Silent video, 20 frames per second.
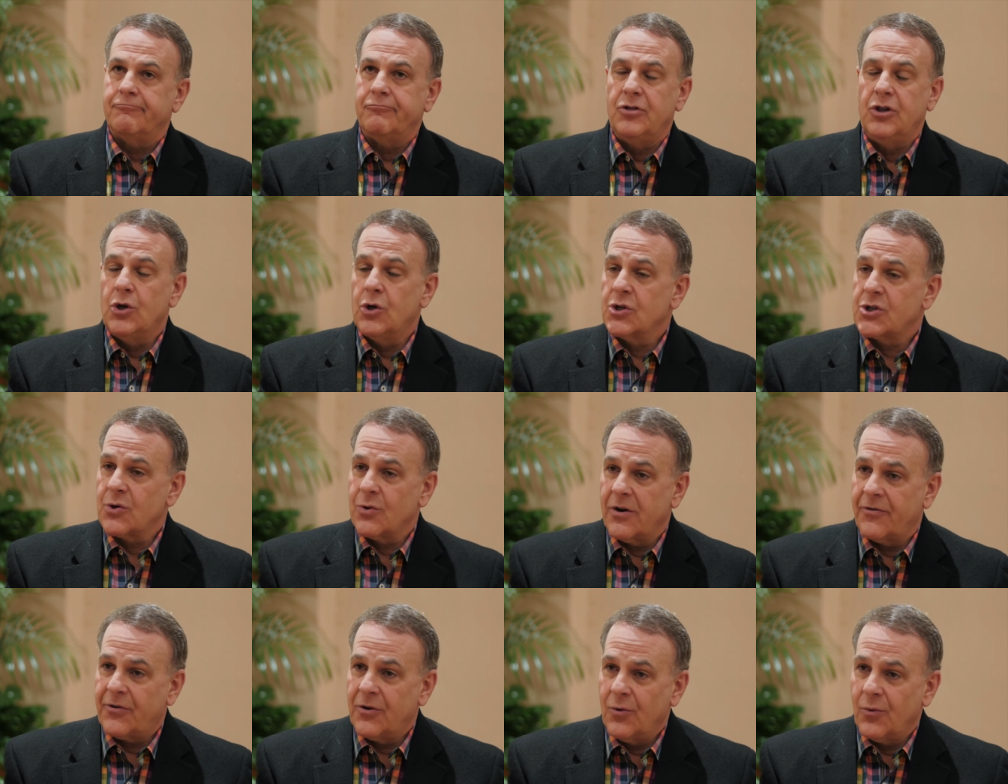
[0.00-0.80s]
user,
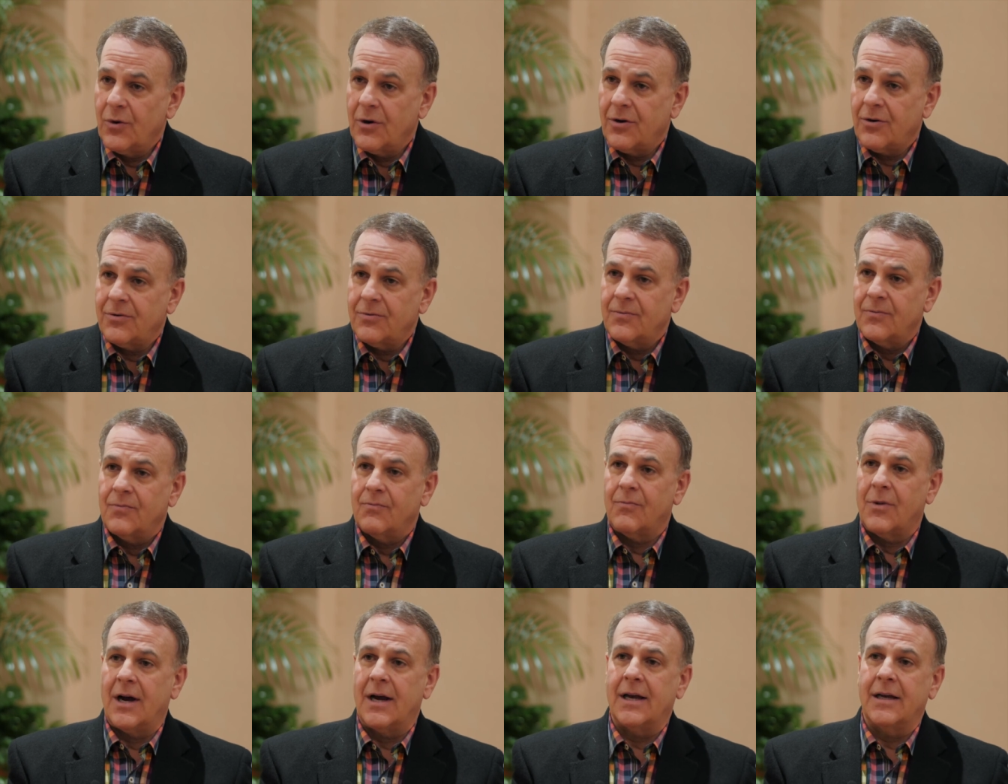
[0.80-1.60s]
if you will,
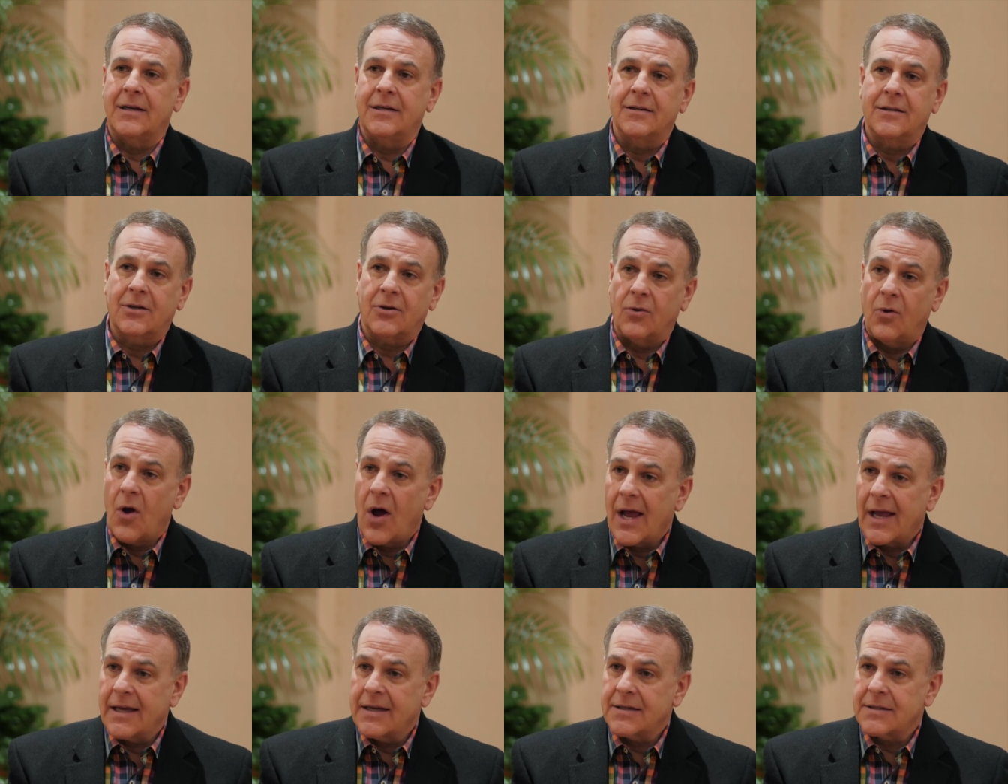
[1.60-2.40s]
my
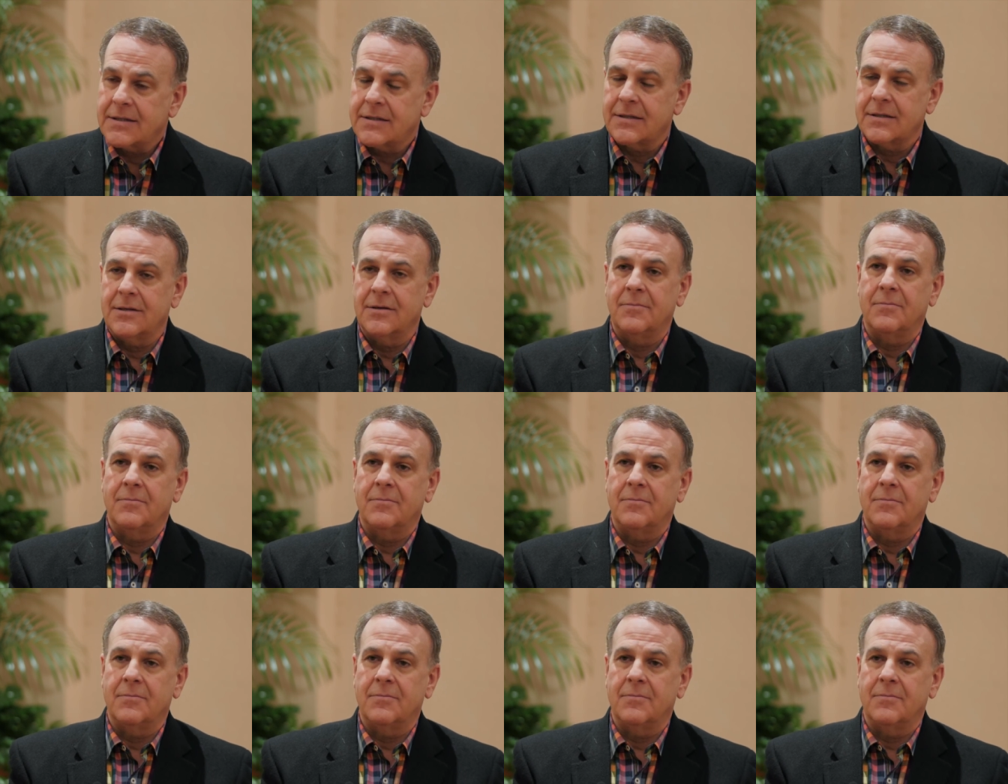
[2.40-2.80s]
client,